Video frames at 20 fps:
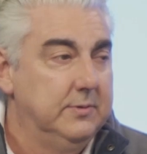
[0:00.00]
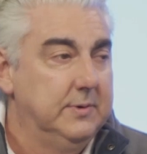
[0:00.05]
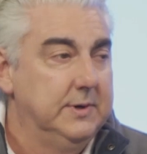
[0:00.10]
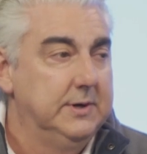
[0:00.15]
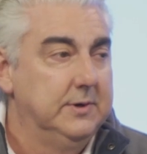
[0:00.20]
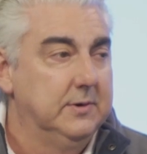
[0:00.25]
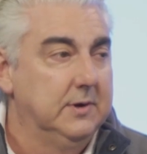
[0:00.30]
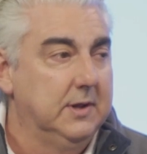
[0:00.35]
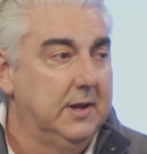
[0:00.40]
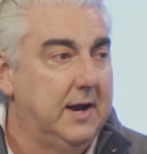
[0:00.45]
we
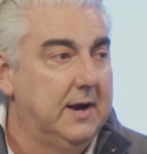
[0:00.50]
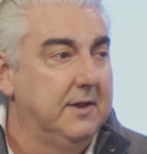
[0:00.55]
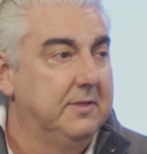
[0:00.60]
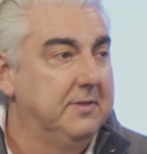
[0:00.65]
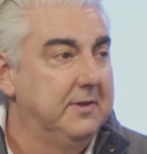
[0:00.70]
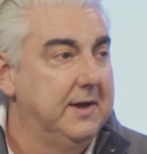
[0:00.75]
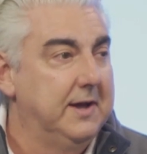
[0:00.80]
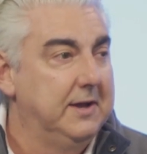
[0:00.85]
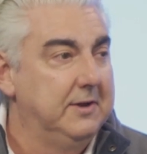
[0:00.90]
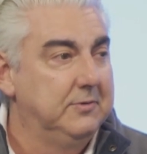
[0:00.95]
do a lot of
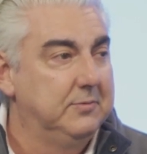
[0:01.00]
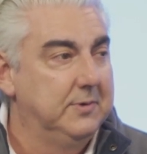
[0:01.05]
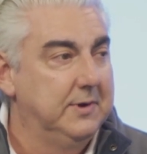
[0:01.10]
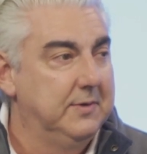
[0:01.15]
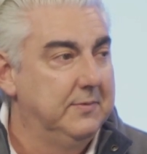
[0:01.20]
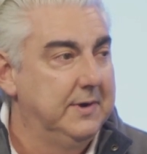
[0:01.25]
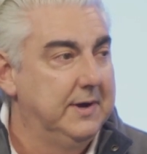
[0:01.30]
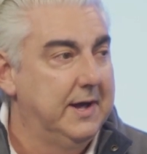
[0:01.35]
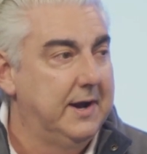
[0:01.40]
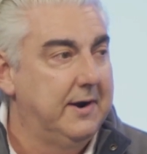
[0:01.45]
things. We
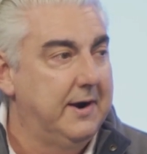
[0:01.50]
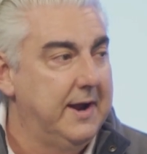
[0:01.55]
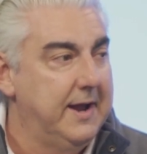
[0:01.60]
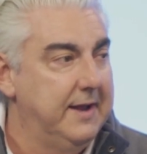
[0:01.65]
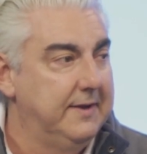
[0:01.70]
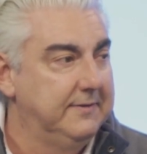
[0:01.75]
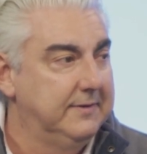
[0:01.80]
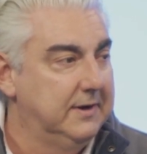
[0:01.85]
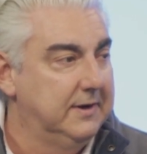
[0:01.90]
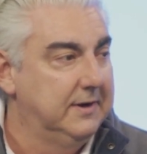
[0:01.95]
we got our
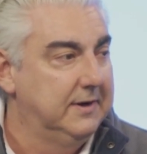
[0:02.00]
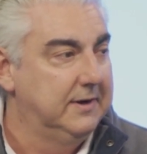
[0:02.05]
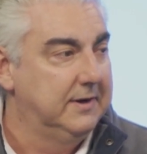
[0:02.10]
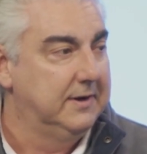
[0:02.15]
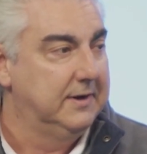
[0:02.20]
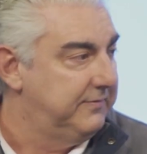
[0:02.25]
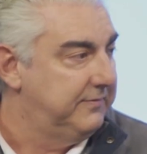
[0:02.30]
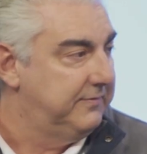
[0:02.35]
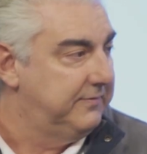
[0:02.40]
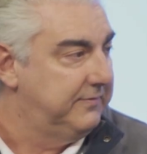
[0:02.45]
hands in a lot of
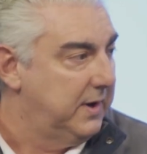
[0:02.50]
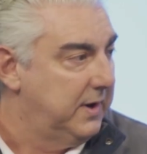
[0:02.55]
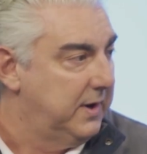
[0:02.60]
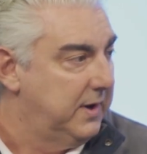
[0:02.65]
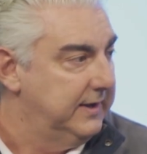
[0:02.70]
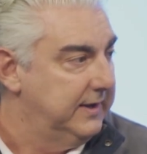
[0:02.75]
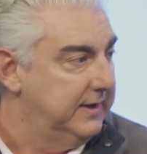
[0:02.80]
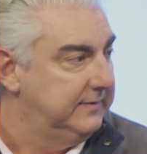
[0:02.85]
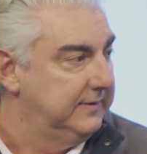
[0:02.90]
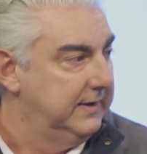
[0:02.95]
different
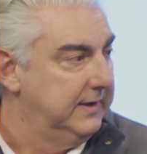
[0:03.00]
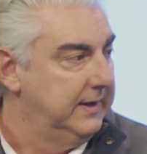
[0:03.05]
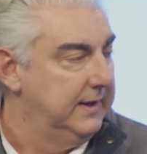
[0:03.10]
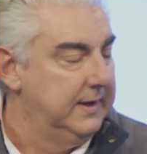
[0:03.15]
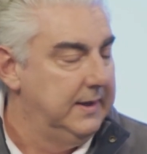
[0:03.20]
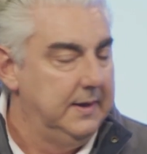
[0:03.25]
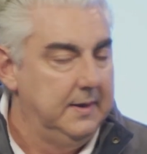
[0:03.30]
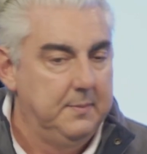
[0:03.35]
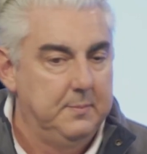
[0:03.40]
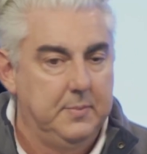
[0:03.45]
buckets,
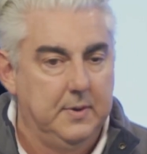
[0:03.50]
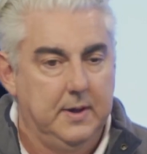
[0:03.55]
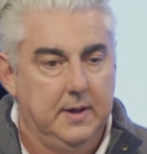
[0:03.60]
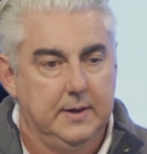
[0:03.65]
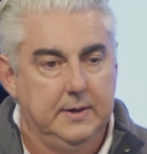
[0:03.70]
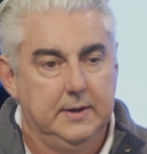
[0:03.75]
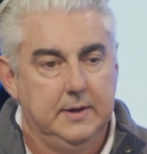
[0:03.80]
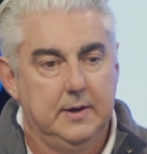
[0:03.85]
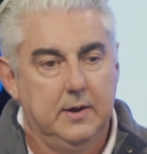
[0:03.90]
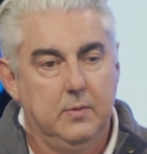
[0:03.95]

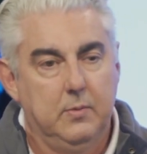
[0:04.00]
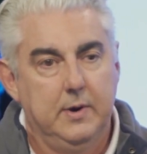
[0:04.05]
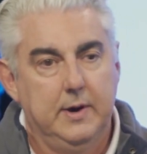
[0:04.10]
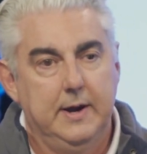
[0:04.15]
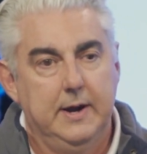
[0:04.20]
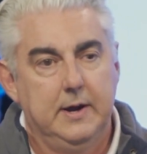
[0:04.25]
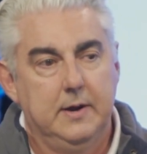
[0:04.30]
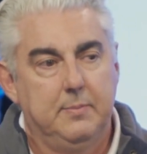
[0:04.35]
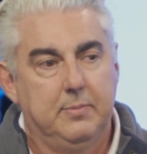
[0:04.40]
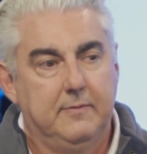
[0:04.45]
but you know we're
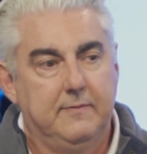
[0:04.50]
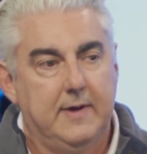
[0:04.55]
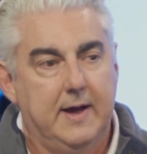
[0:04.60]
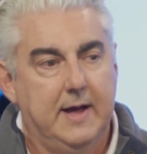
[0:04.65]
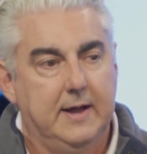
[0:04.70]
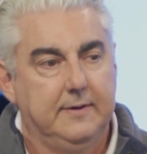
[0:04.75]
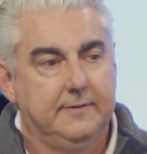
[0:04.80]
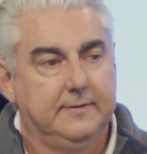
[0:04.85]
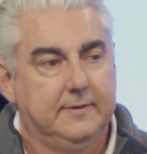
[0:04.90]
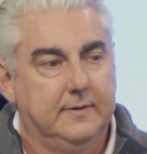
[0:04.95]
here to
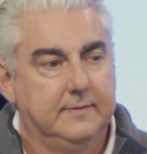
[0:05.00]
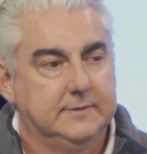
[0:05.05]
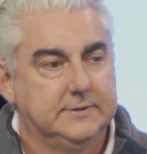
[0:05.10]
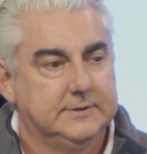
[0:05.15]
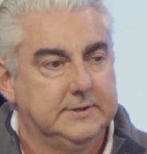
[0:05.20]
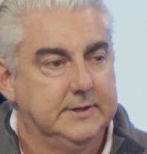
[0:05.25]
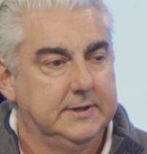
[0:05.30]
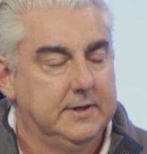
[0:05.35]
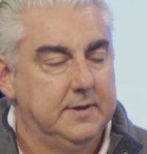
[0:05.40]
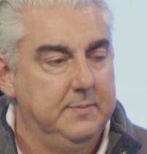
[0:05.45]
provide a service
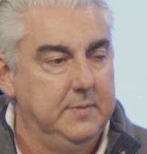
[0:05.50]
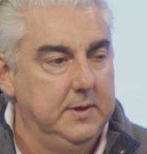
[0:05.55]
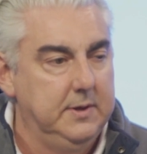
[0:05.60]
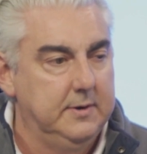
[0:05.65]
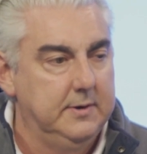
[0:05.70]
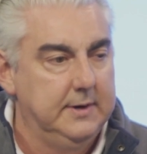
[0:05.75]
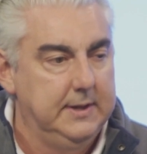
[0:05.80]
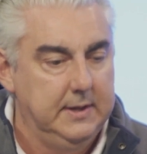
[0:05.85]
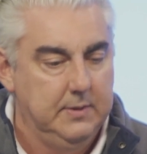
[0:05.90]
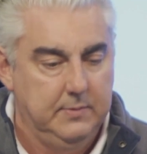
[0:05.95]
to the
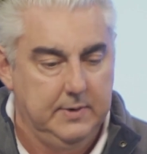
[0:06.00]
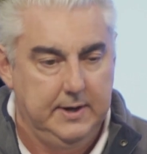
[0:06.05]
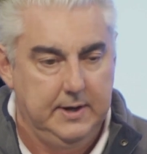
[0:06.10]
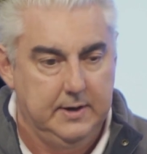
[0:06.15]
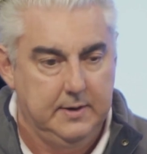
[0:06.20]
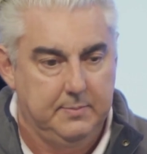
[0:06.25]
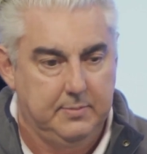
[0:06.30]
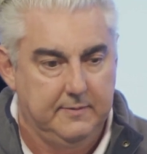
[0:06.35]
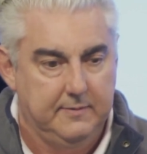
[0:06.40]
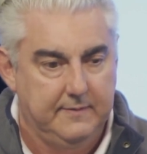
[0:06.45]
community, and we're
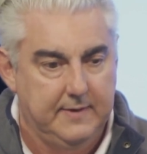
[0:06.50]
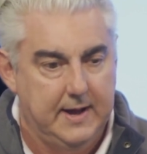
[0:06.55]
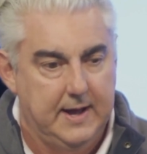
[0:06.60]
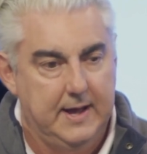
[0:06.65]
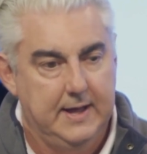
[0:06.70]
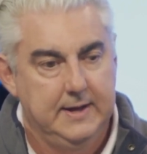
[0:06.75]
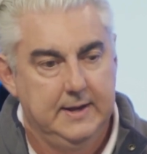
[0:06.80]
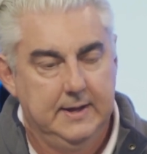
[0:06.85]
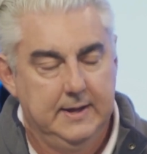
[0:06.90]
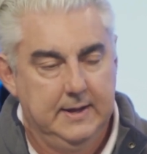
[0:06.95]
here to
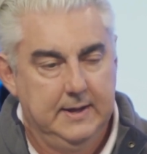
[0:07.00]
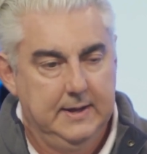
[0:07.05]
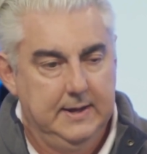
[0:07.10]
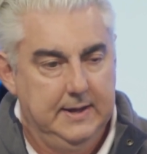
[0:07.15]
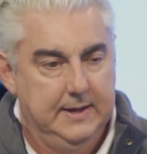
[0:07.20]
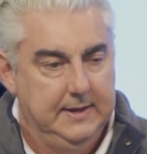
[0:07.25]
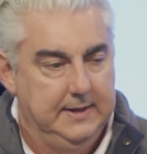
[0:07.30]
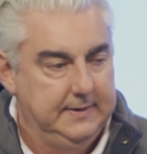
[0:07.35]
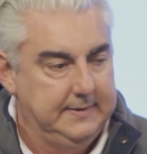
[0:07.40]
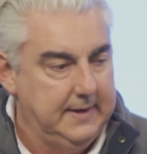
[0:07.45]
provide
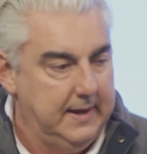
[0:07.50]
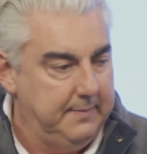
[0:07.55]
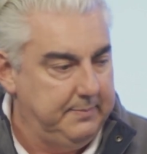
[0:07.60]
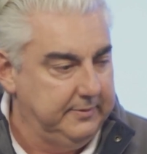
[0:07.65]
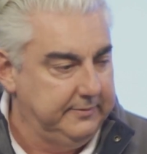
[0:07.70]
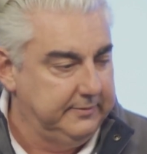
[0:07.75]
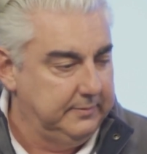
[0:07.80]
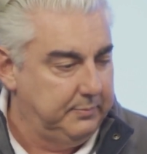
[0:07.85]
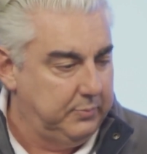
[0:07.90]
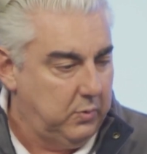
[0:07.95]
any type
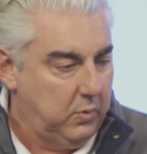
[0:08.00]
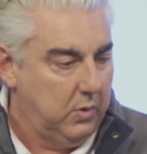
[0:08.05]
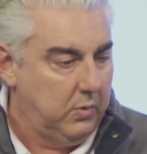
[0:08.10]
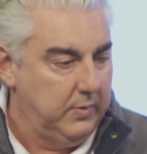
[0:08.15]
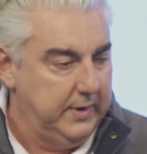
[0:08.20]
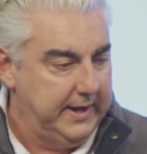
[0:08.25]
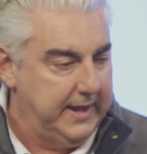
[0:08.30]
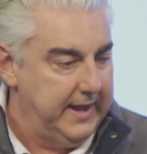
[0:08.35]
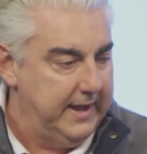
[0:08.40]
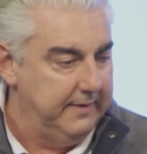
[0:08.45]
of support
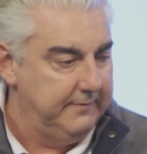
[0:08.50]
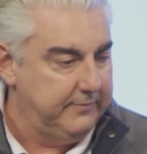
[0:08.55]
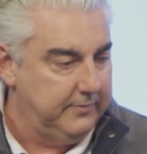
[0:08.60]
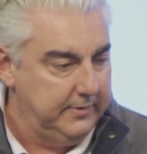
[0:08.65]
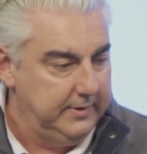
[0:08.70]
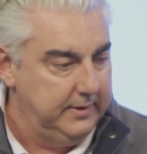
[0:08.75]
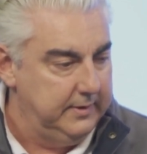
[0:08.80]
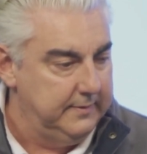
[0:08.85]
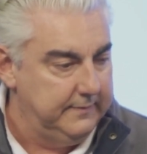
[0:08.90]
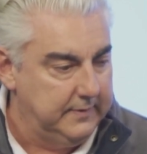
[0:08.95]
we can for
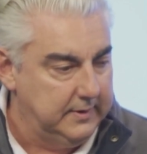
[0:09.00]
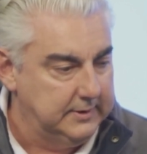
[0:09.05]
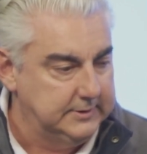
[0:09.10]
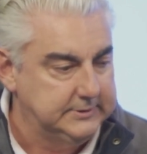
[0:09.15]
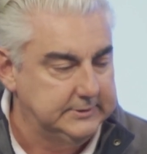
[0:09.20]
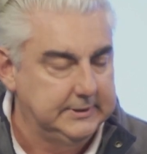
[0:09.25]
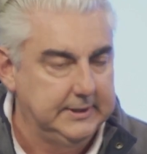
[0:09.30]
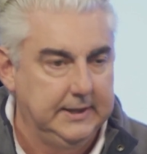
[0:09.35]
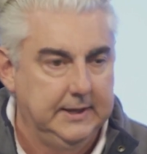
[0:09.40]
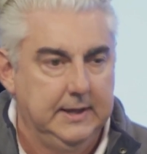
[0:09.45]
the
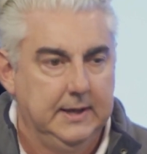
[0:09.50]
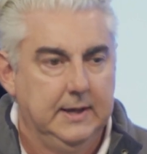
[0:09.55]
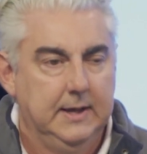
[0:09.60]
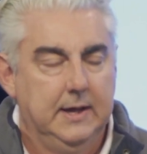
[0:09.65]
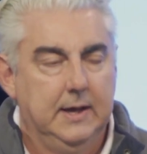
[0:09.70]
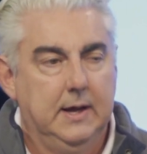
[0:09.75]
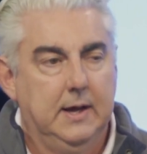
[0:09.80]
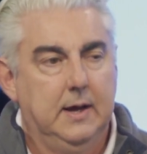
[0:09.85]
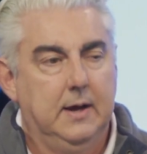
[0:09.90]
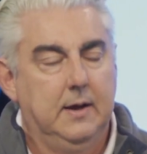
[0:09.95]
university.
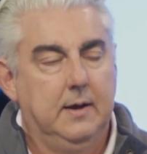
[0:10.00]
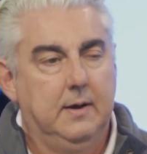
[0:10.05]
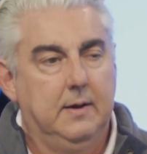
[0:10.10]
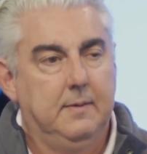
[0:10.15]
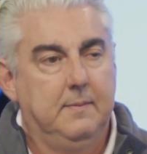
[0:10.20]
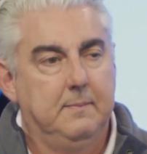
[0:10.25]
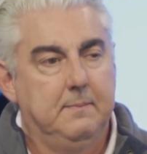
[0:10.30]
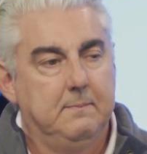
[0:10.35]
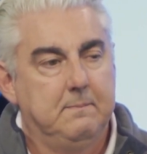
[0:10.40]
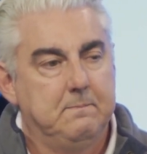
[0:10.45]

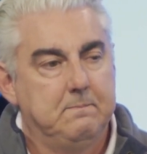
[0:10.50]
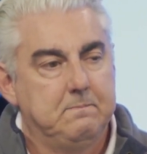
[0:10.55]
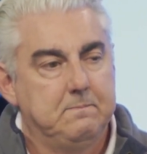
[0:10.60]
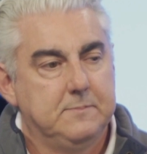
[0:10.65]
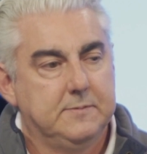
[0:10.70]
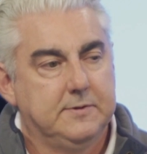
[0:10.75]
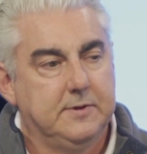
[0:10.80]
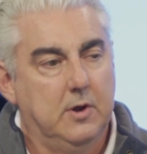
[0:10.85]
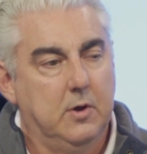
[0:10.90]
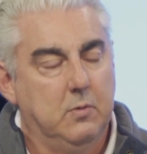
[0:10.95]
Um,
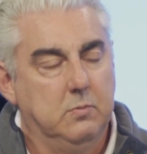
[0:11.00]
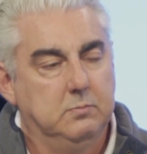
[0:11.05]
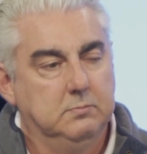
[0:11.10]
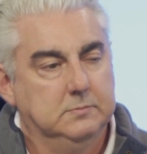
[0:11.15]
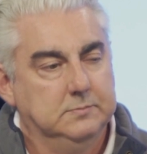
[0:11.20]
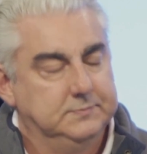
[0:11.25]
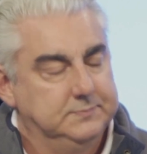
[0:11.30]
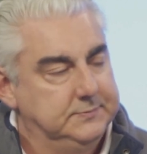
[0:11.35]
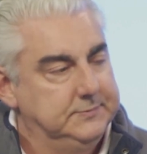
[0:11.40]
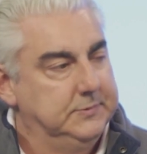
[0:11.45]
so
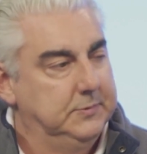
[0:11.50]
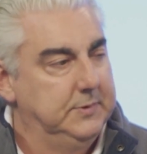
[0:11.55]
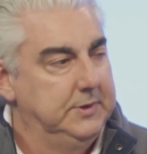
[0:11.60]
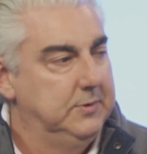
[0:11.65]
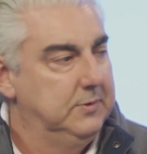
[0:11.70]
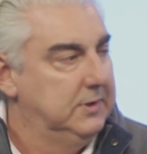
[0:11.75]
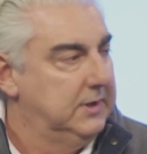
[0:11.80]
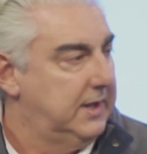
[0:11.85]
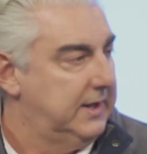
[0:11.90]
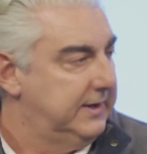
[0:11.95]
we
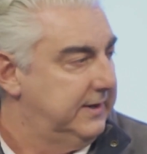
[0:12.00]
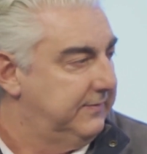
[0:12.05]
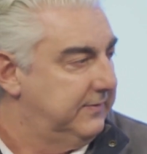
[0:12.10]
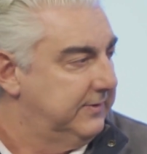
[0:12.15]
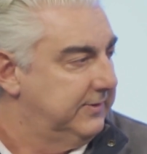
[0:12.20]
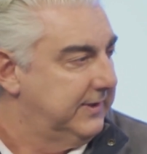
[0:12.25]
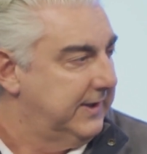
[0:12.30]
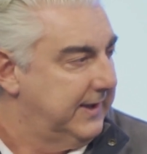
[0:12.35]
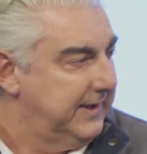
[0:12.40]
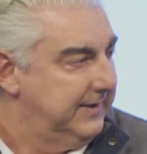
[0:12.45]
do a lot of
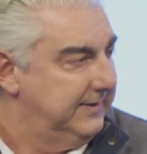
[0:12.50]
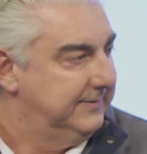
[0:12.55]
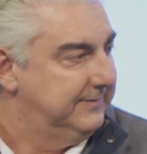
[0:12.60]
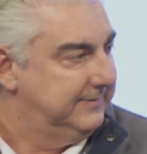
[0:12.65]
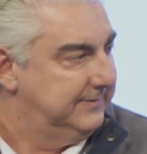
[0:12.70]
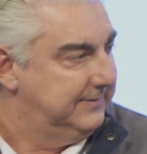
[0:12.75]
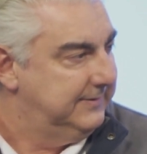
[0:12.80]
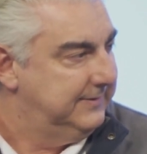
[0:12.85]
different things.